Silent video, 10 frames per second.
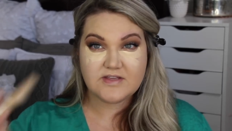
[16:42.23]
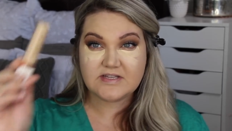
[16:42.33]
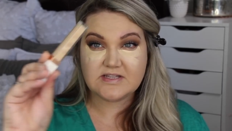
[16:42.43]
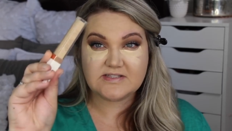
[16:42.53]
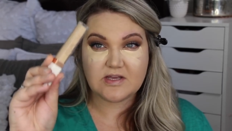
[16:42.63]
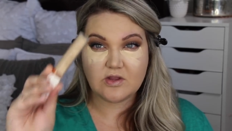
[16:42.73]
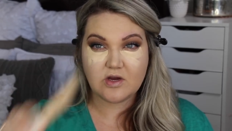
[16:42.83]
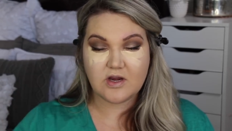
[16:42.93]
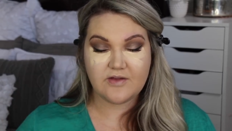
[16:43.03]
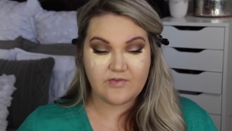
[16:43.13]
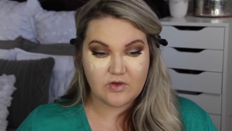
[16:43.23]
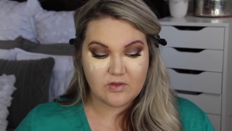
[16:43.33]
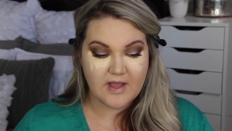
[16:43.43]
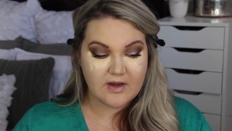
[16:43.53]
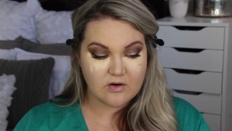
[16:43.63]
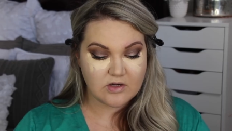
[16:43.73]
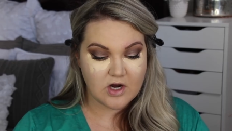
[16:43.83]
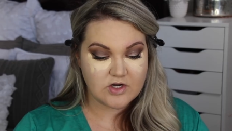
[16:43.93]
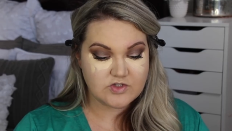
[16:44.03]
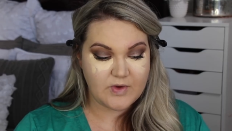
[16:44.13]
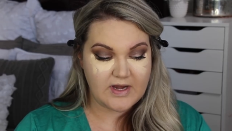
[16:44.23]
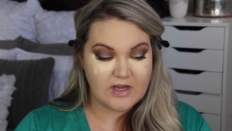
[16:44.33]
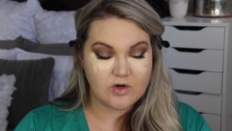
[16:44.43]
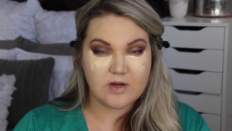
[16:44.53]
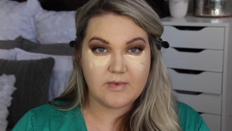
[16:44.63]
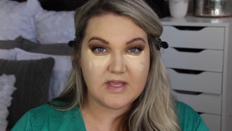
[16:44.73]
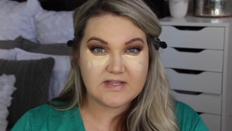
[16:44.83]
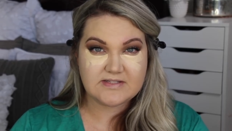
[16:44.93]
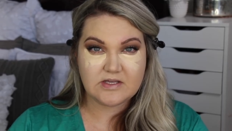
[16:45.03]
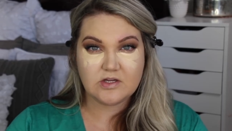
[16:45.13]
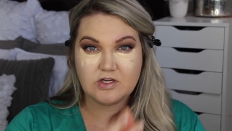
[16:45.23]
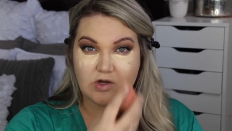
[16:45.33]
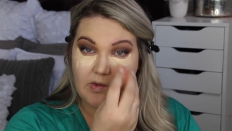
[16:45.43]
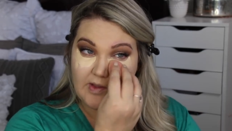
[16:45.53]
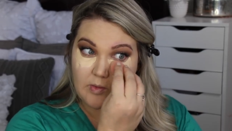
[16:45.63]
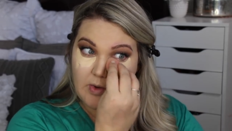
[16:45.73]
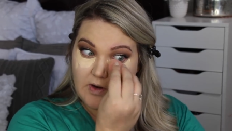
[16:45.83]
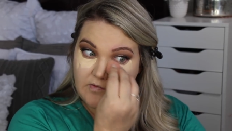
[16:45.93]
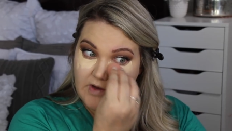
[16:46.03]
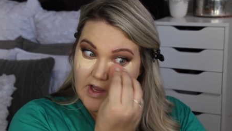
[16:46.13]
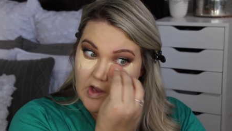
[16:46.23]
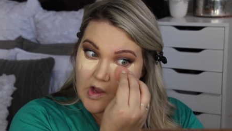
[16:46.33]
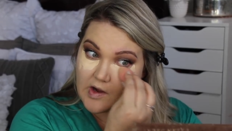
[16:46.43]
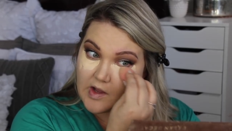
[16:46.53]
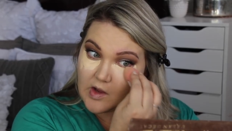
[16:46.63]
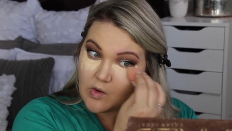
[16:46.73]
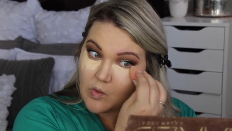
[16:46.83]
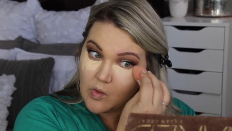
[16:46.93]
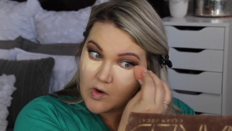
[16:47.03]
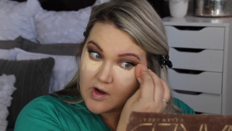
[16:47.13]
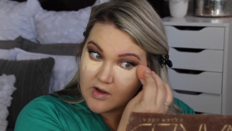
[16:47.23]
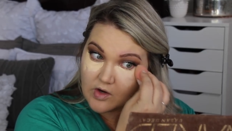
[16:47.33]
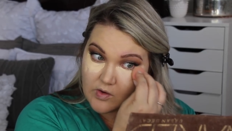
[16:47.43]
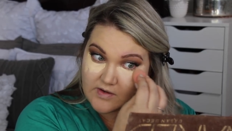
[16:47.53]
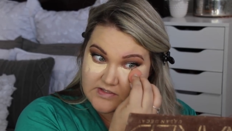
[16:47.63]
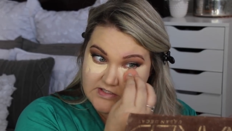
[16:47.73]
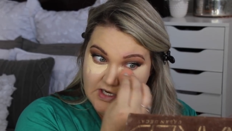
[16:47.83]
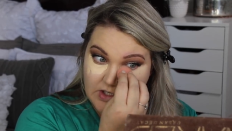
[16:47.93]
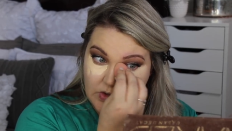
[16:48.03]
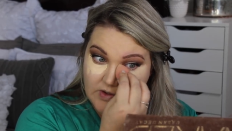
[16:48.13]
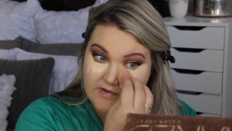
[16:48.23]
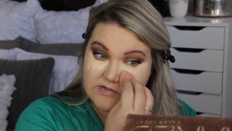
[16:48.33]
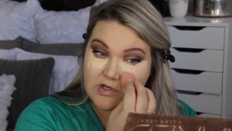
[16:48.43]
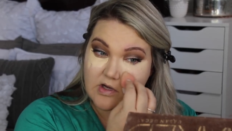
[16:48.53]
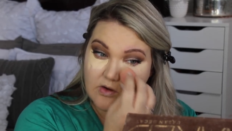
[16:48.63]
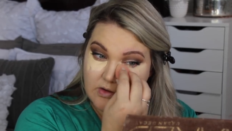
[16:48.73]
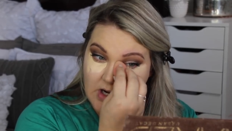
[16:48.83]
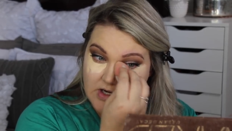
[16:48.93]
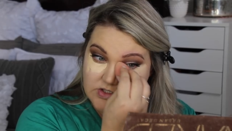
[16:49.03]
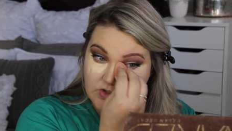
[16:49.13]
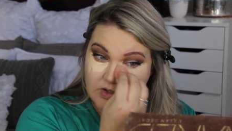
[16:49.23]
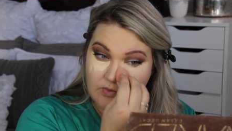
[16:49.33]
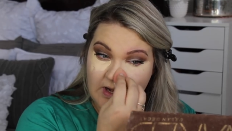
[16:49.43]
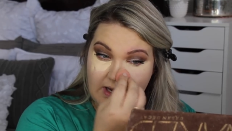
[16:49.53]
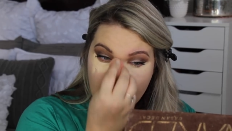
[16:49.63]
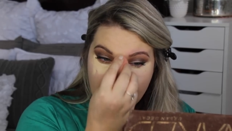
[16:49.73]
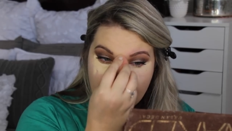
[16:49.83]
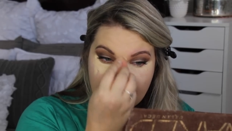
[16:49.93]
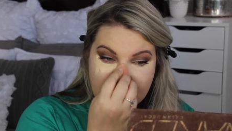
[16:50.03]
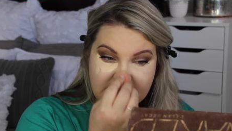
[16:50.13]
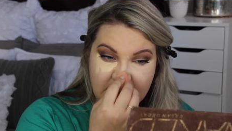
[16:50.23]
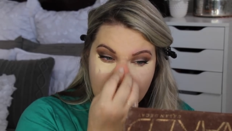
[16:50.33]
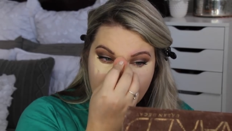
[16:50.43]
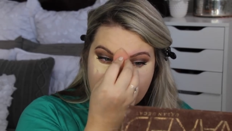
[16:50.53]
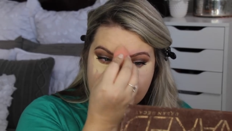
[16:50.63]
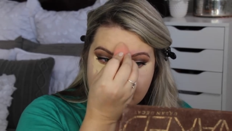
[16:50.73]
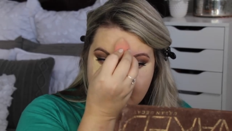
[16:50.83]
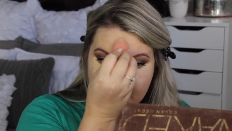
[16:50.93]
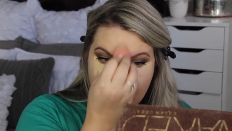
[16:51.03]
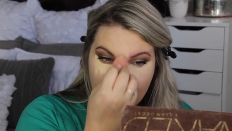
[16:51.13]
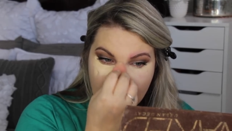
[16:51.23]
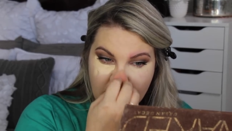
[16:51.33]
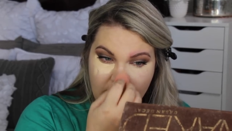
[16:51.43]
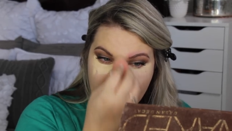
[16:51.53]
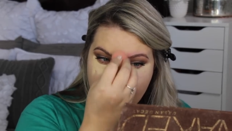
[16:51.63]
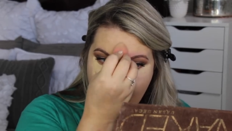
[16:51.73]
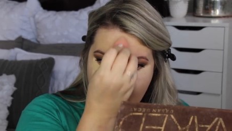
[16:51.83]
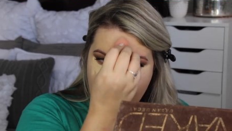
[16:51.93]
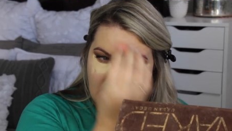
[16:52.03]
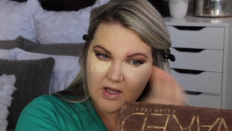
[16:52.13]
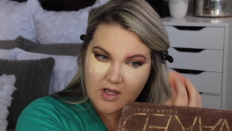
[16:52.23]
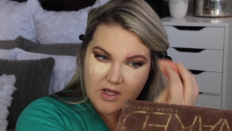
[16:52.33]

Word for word: this concealer, if you like NARS Radiant Creamy Concealer, you don't like the price tag on it or it creases on you because NARS Radiant Creamy Concealer creases on me really, really bad.